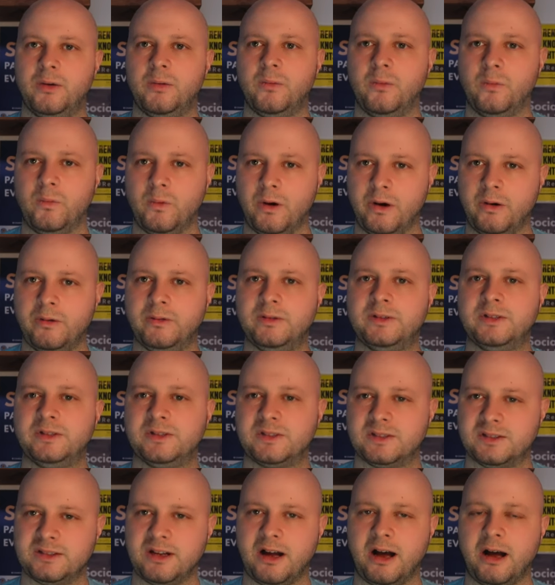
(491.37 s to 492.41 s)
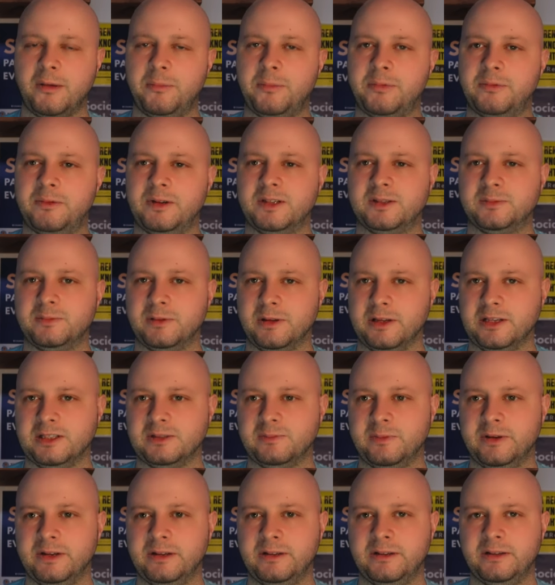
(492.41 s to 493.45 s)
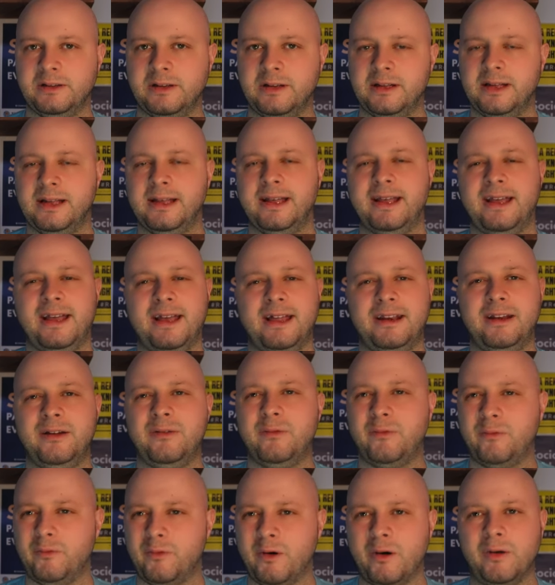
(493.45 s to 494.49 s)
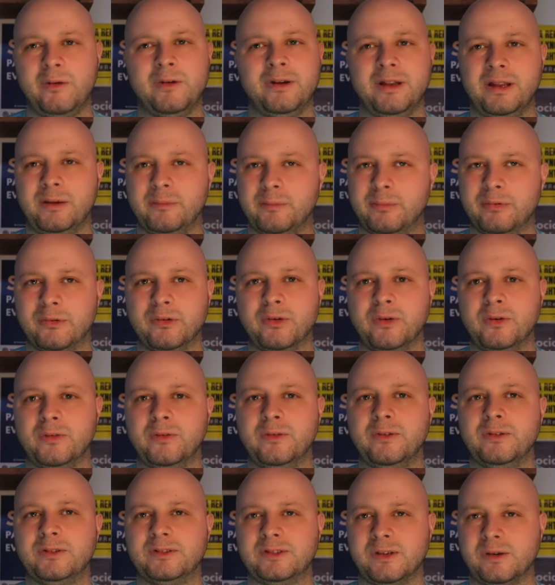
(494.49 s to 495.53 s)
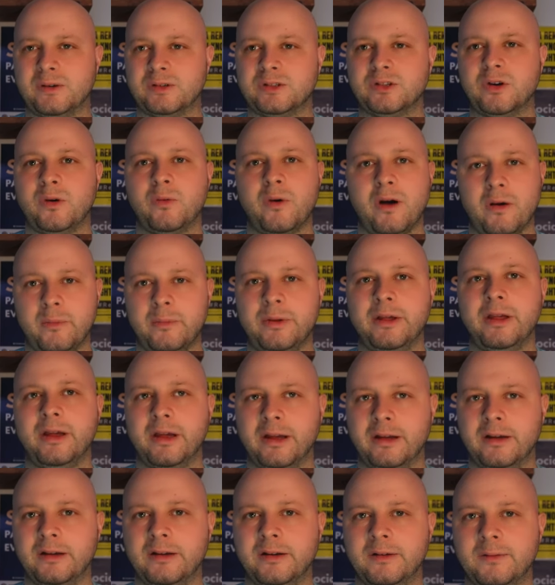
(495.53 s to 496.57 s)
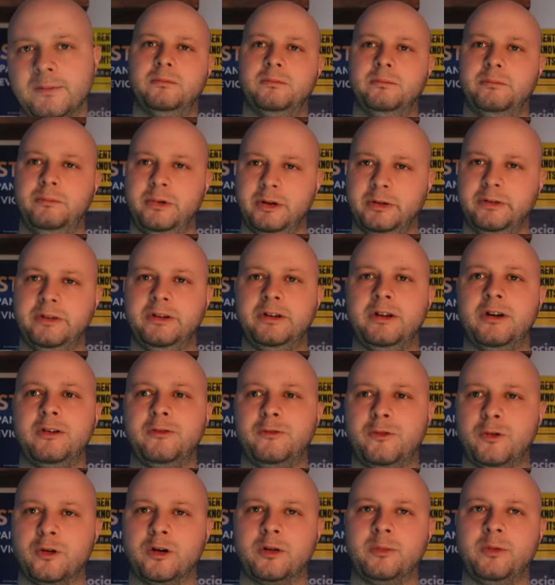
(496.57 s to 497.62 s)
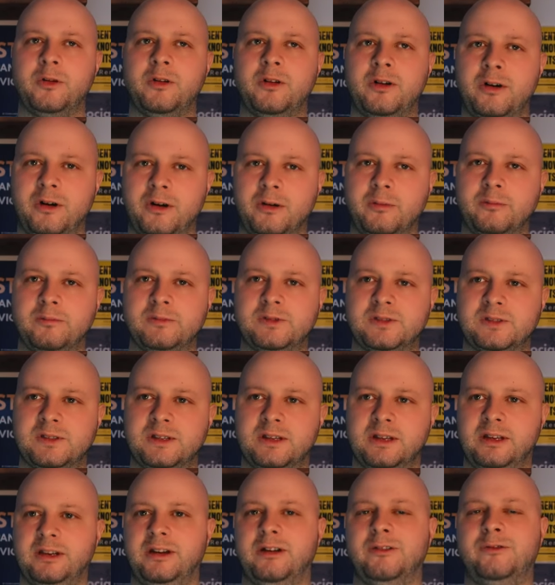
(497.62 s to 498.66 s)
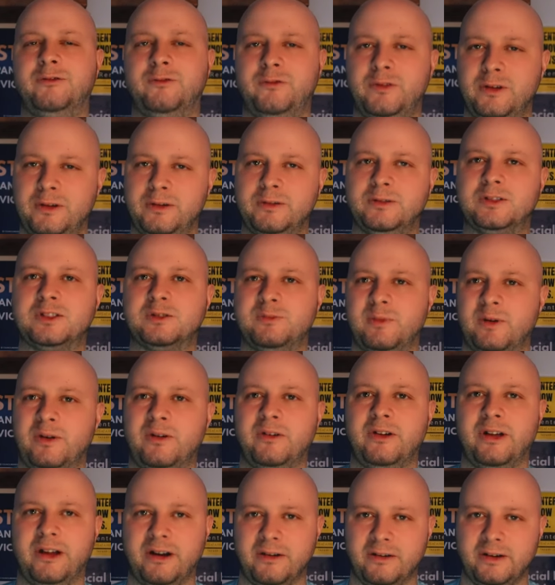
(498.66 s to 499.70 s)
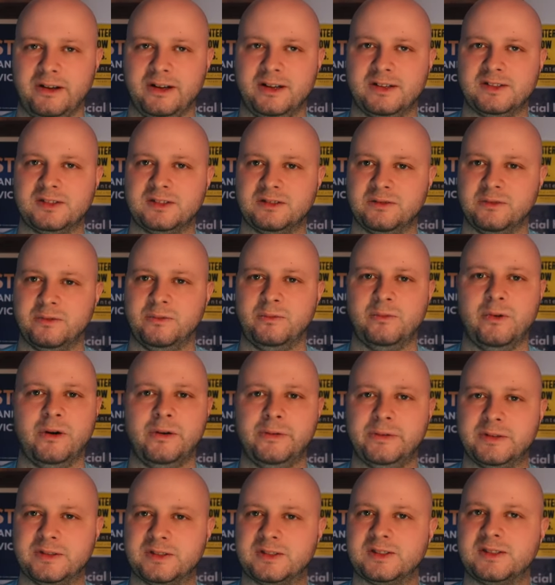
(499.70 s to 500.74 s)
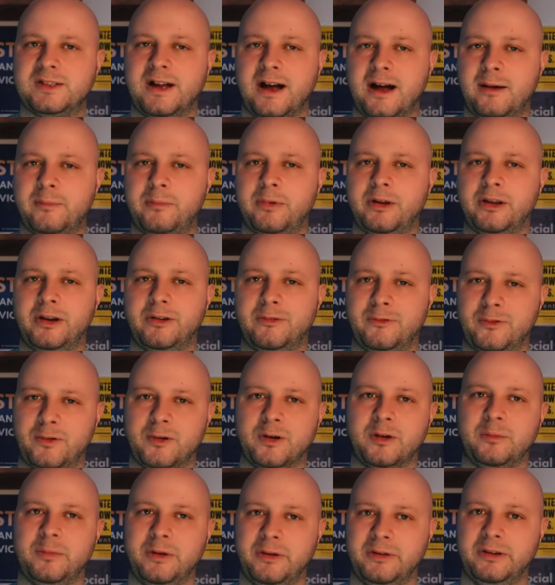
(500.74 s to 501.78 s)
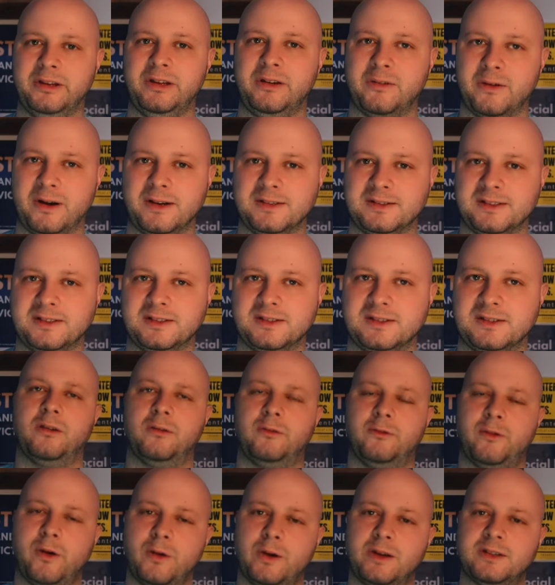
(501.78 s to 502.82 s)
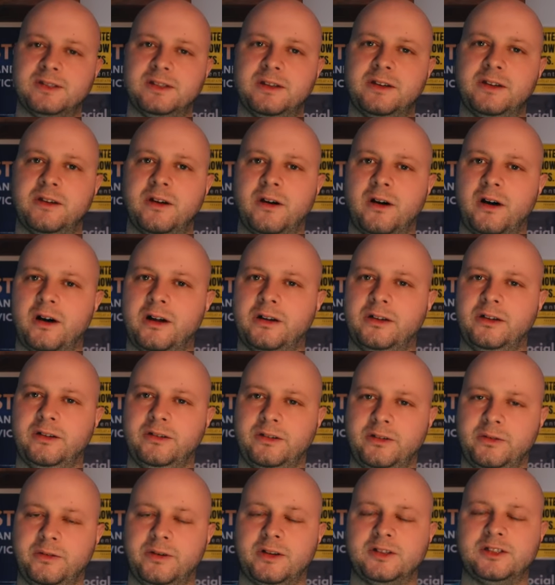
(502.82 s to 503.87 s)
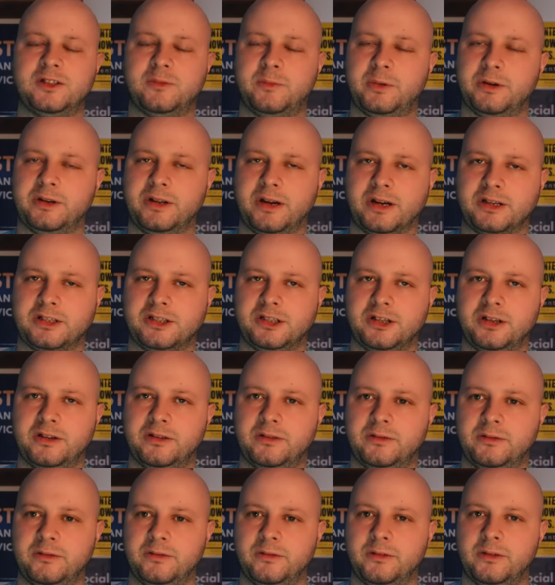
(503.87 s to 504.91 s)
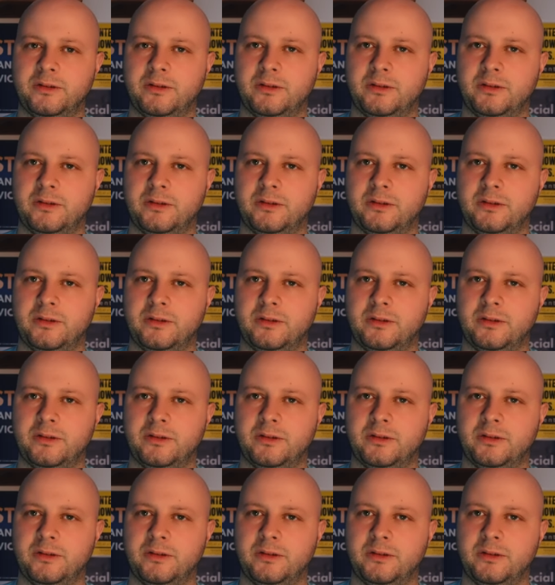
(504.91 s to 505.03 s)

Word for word: won't stop displacement and it won't improve social well being. Building affordable homes in a few small areas won't stop an affordability crisis. Focusing on units of production